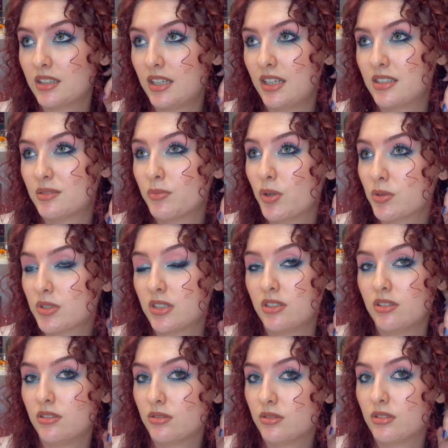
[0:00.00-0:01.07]
it's mostly
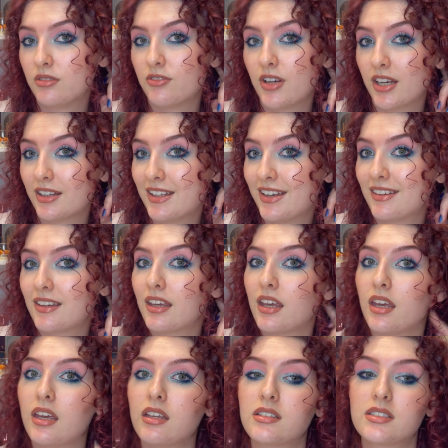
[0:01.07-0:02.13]
due to the fact that
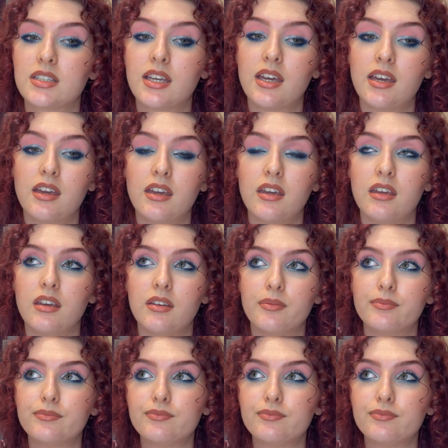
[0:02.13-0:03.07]
it's a